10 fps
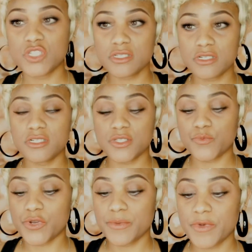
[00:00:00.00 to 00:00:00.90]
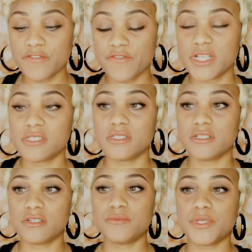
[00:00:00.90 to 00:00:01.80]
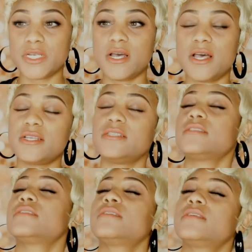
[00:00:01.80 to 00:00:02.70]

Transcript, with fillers: just going to spray my face a little bit, guys.